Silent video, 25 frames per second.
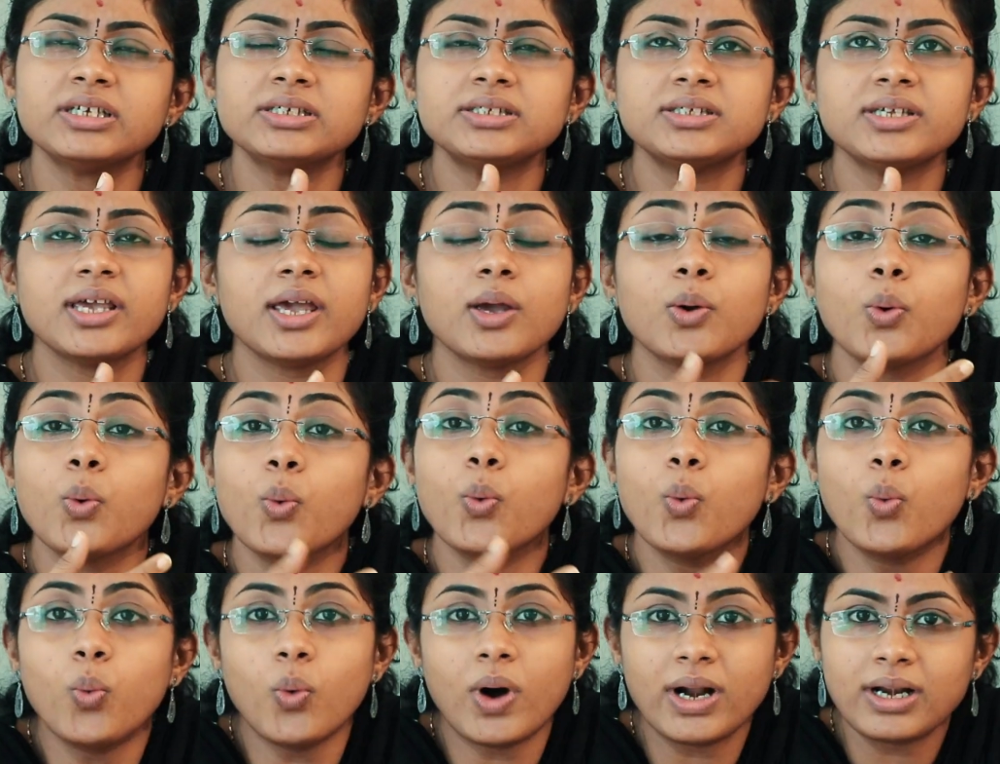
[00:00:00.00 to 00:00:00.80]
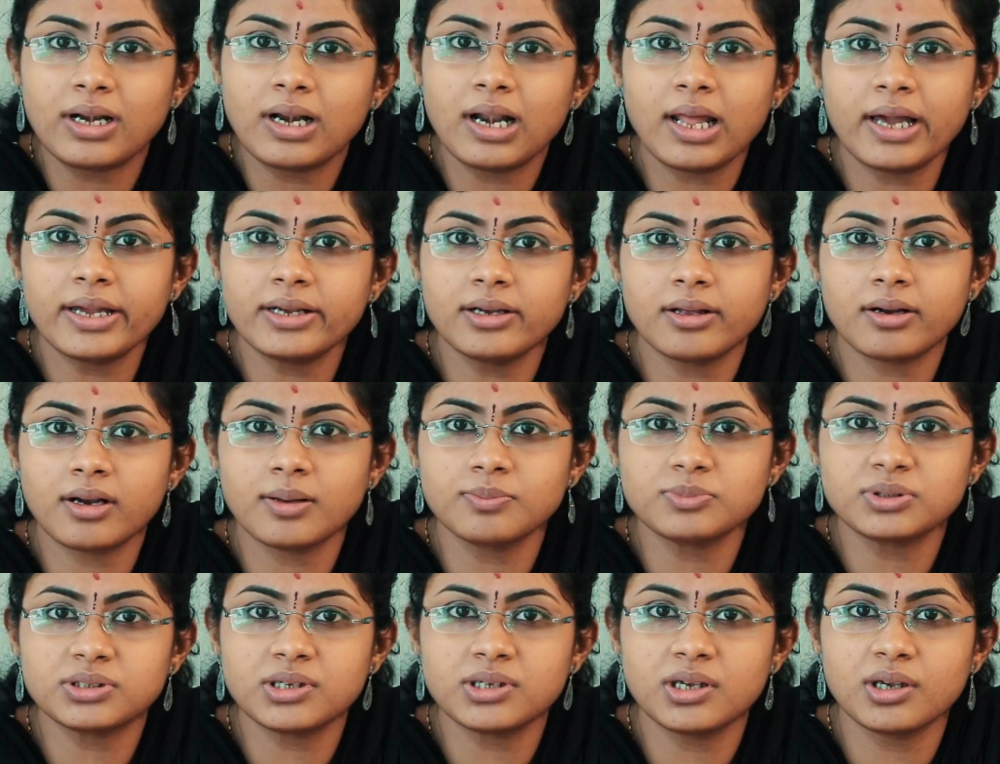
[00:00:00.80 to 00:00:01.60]
say one-liner
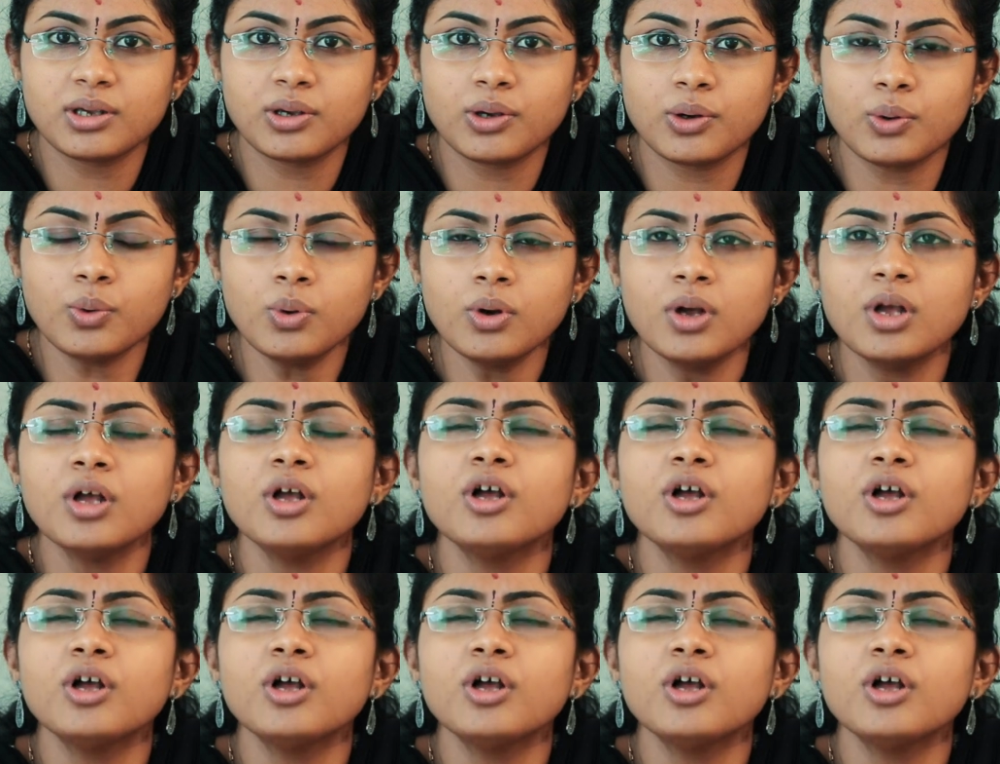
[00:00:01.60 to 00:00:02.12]
MCQ.